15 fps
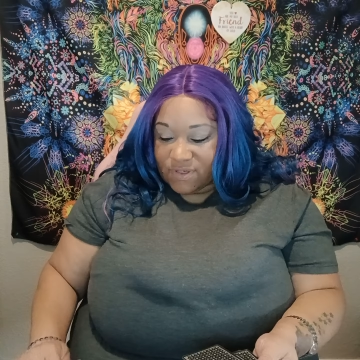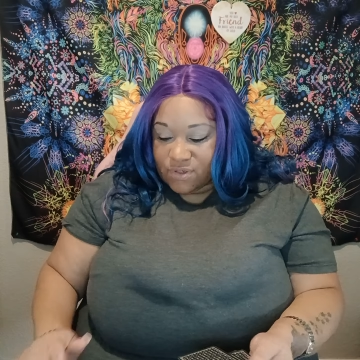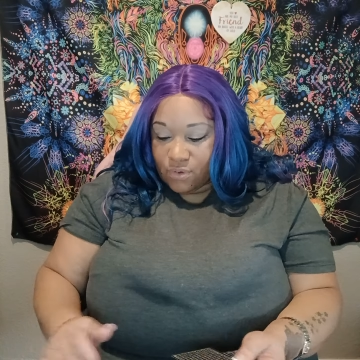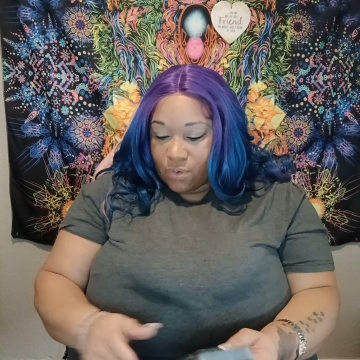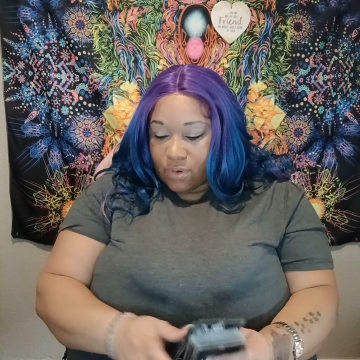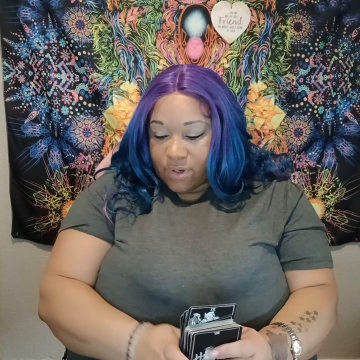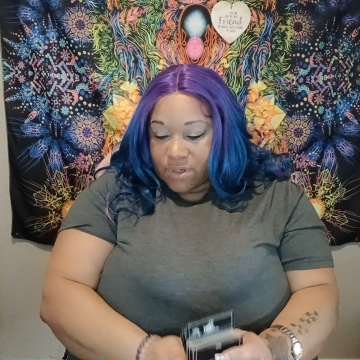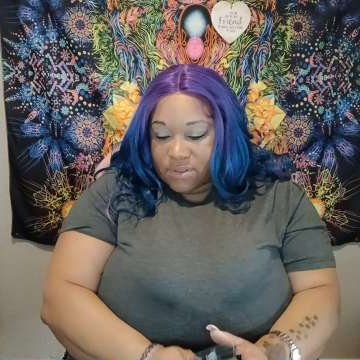
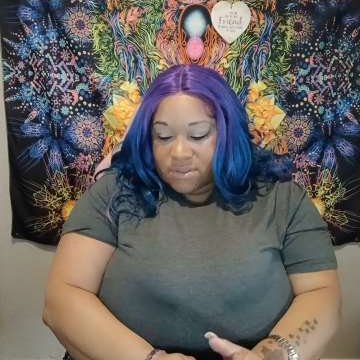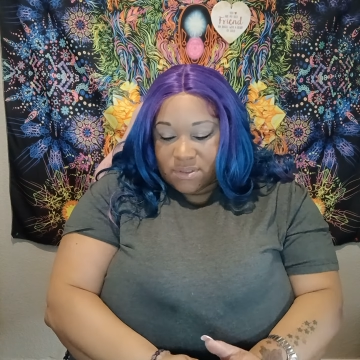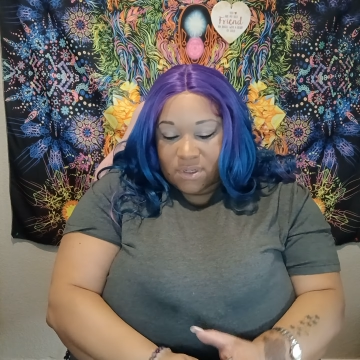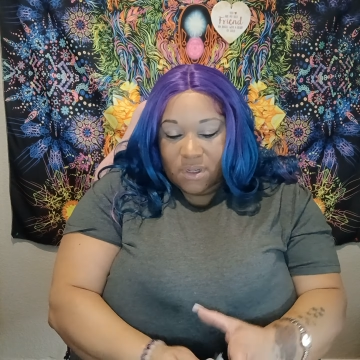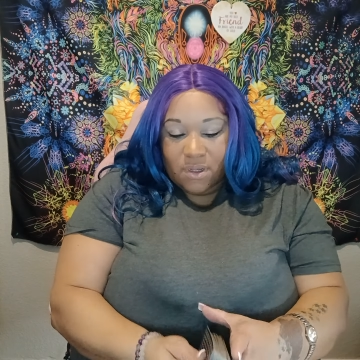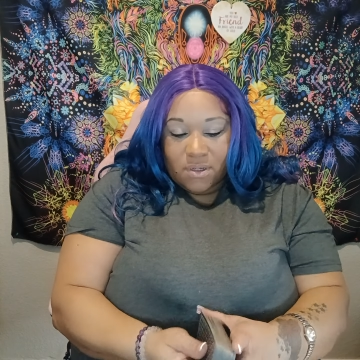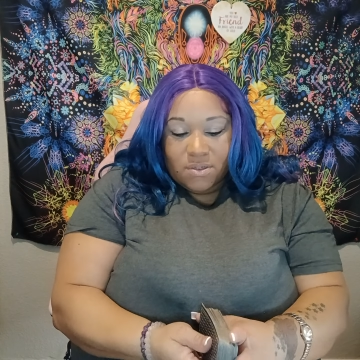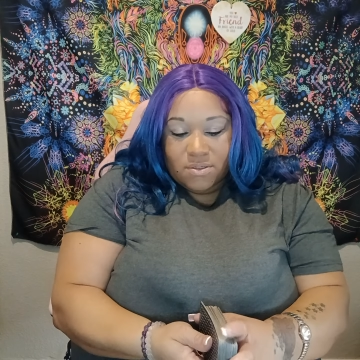Swords.
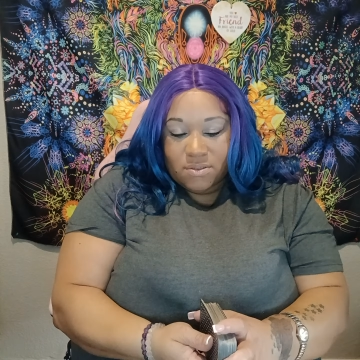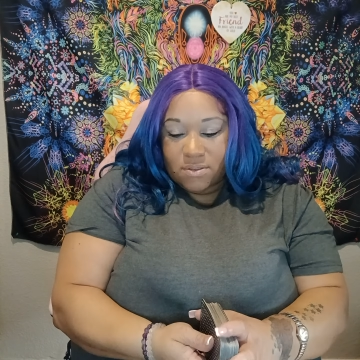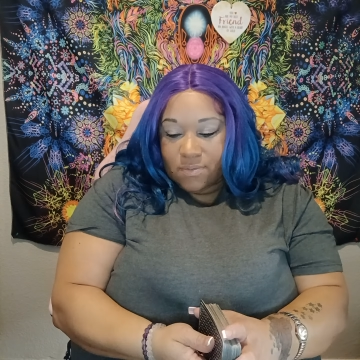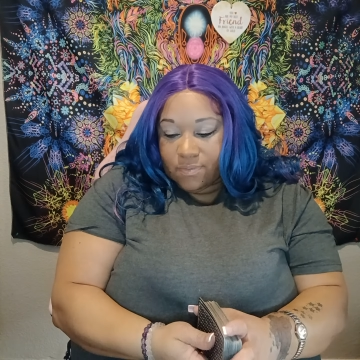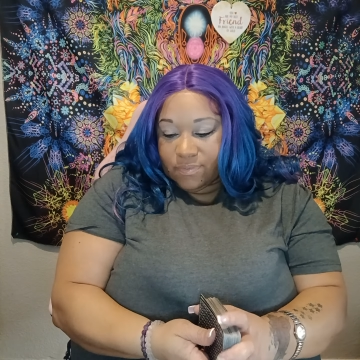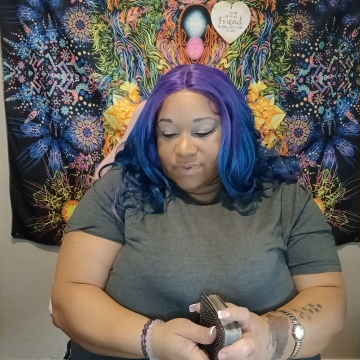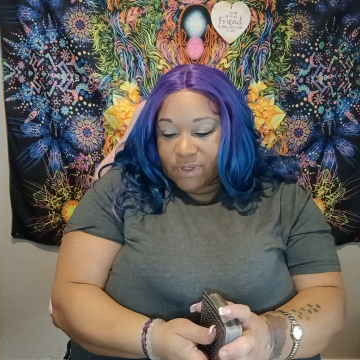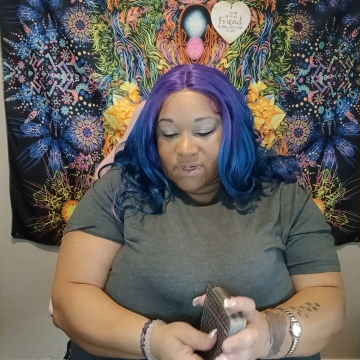
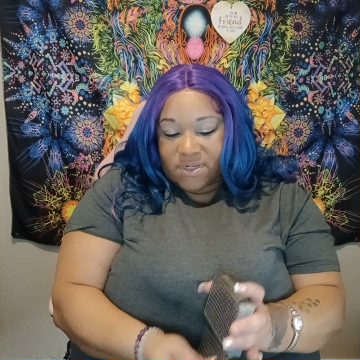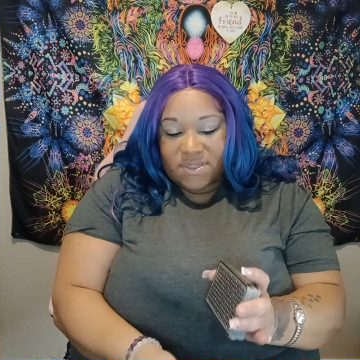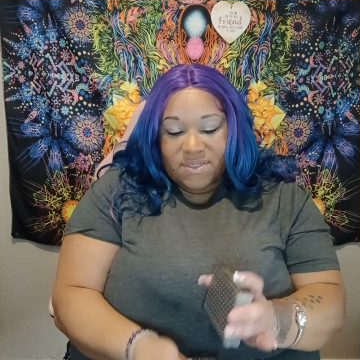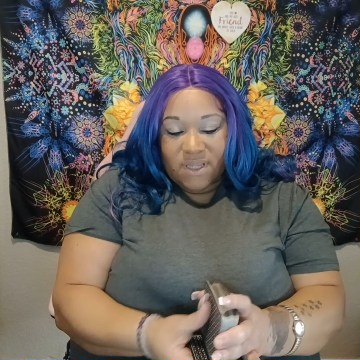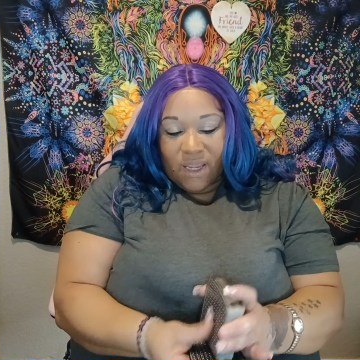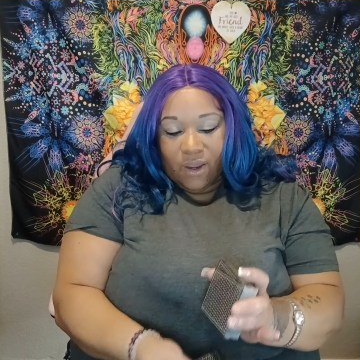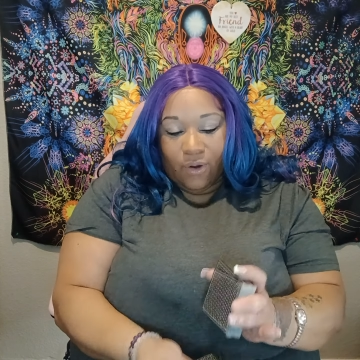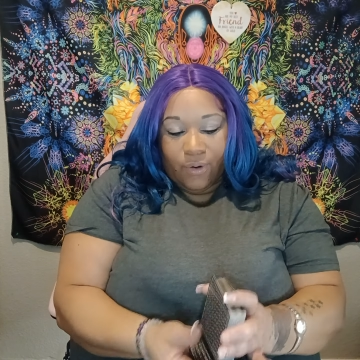So this
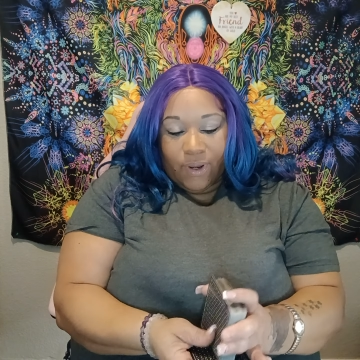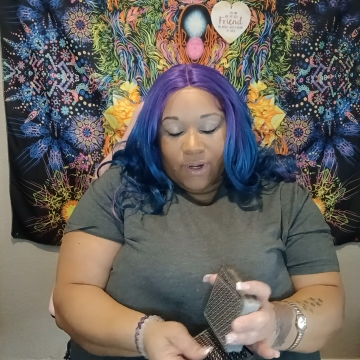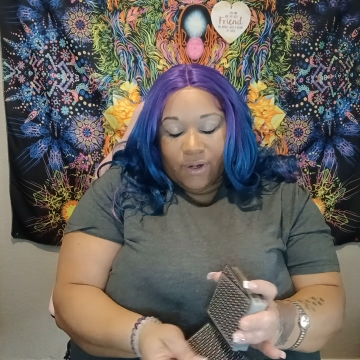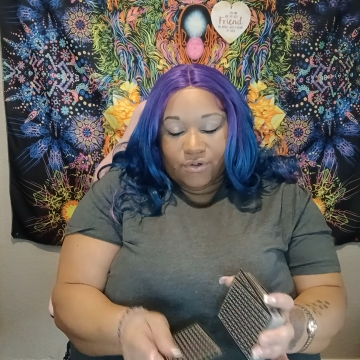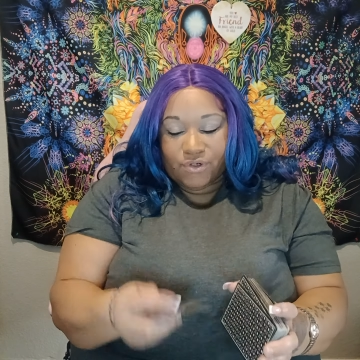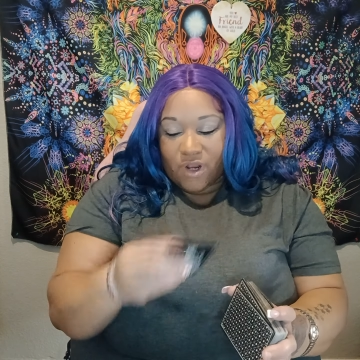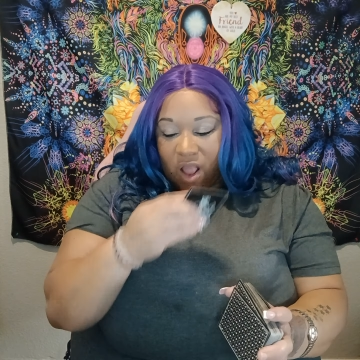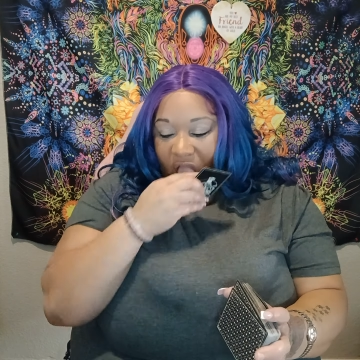single
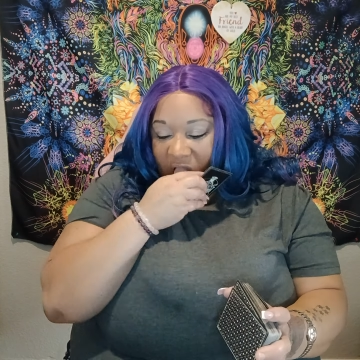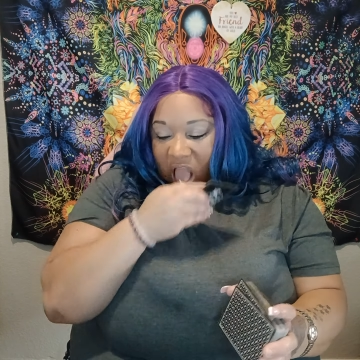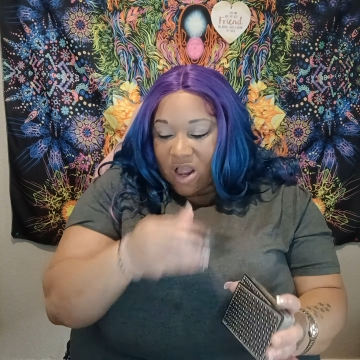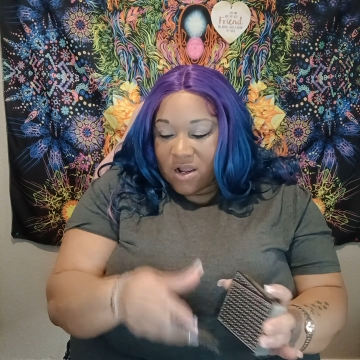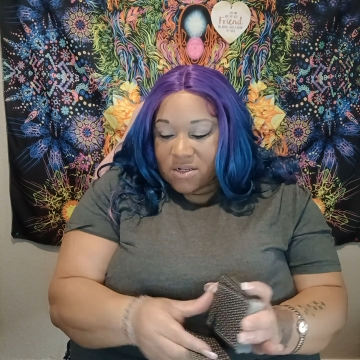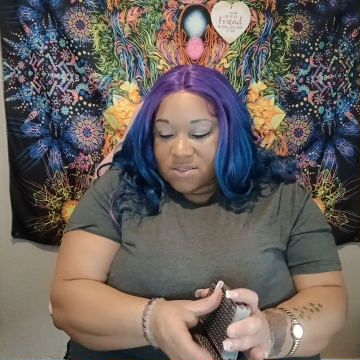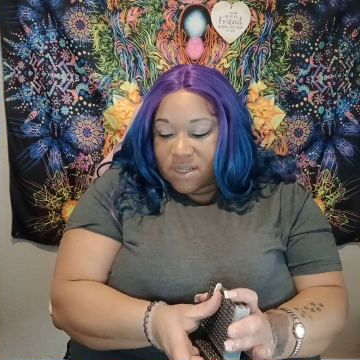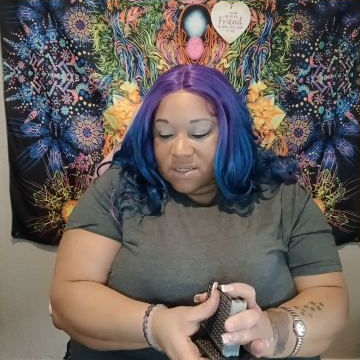energy
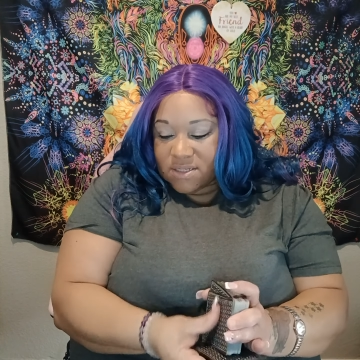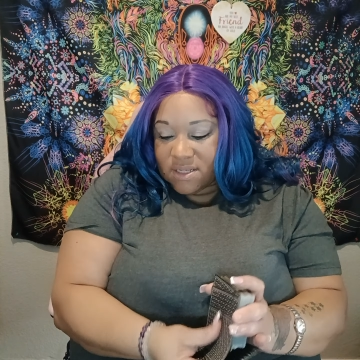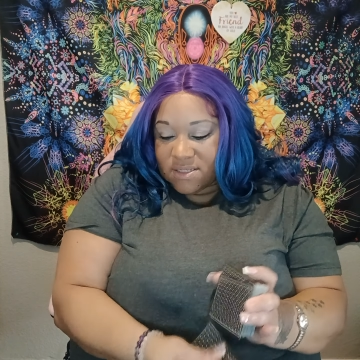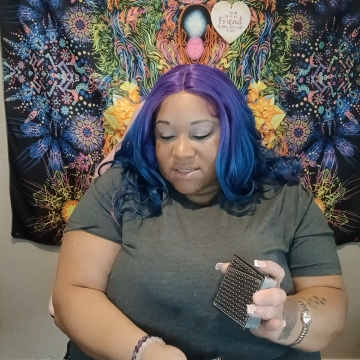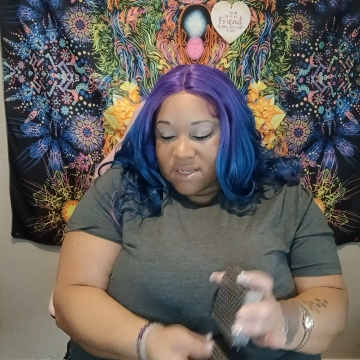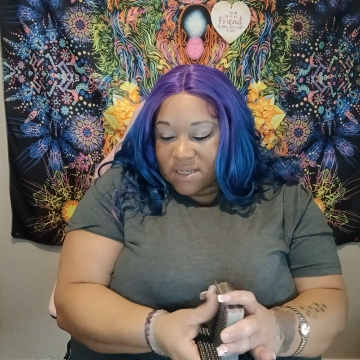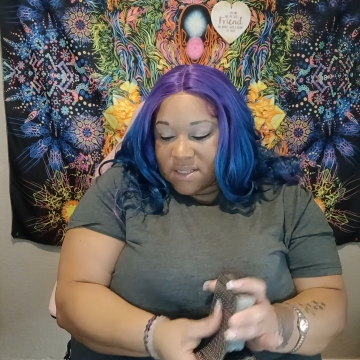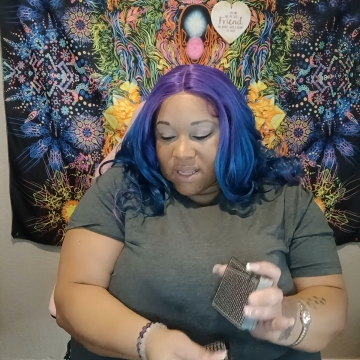doesn't
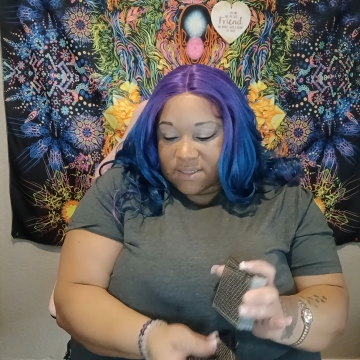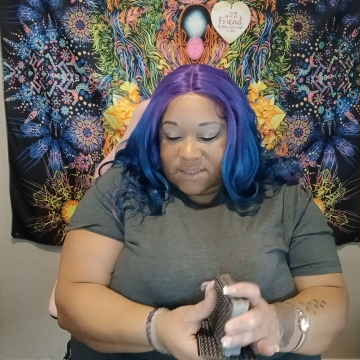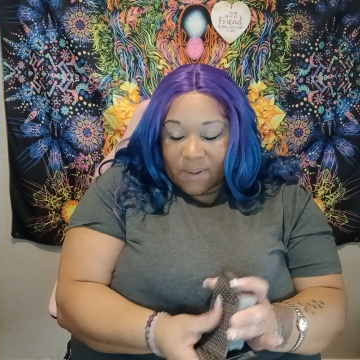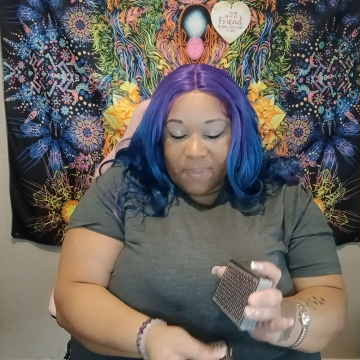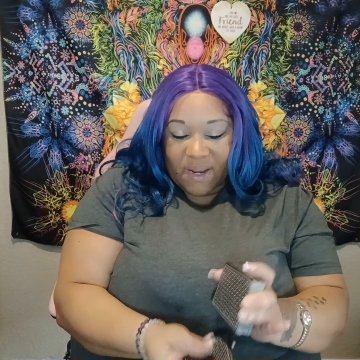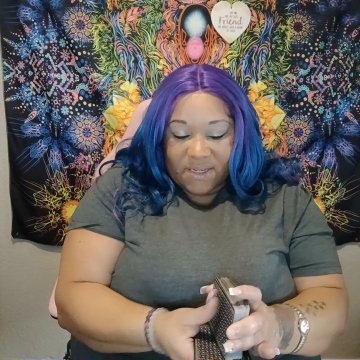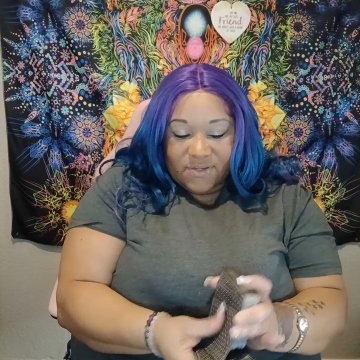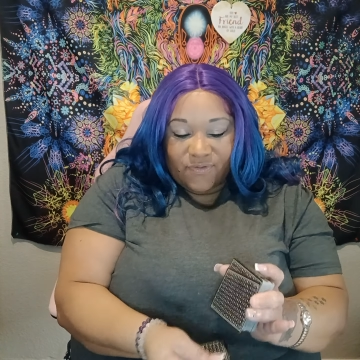see that
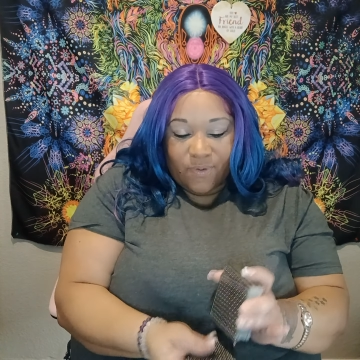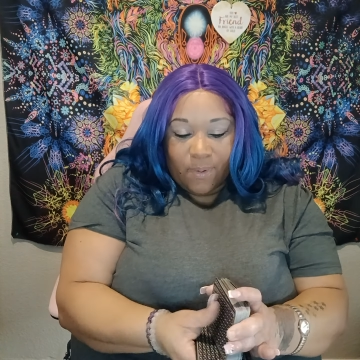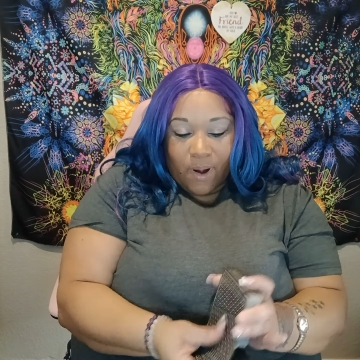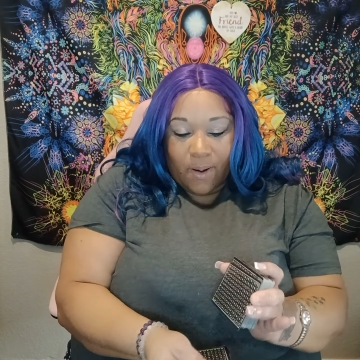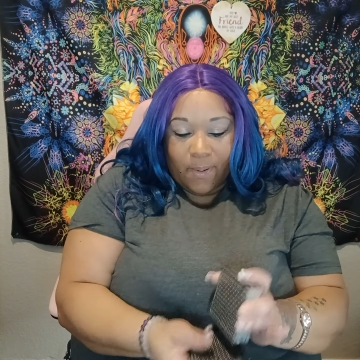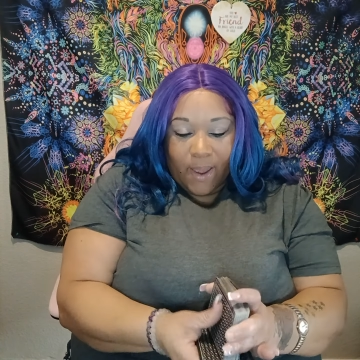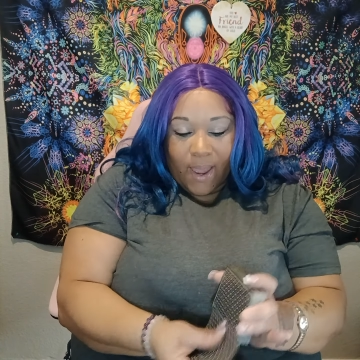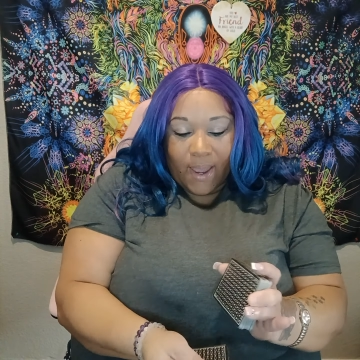somebody's from
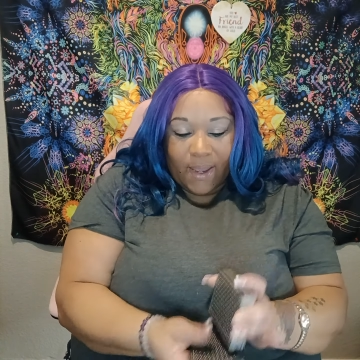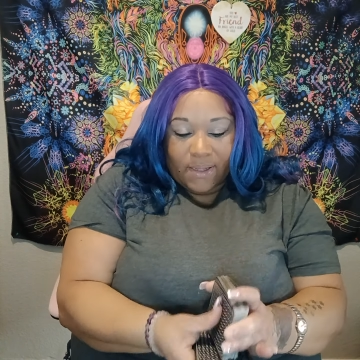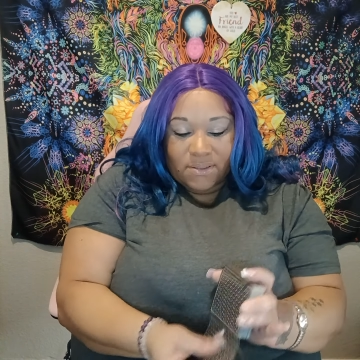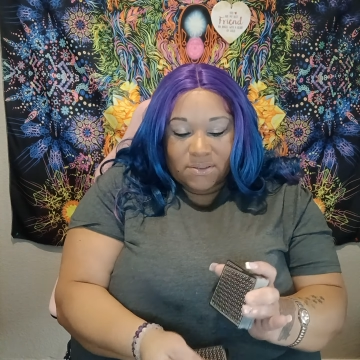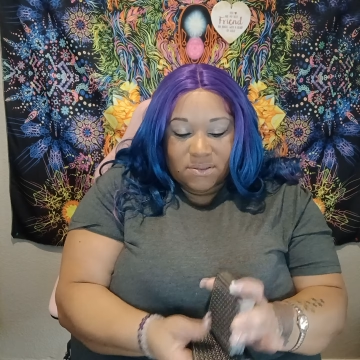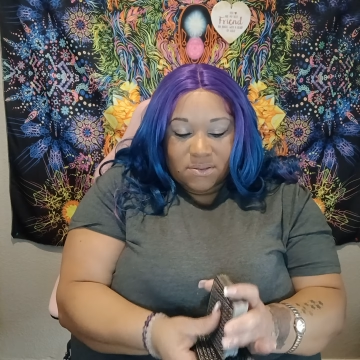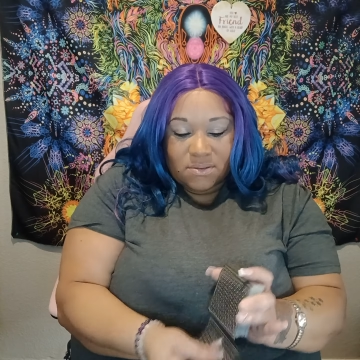her past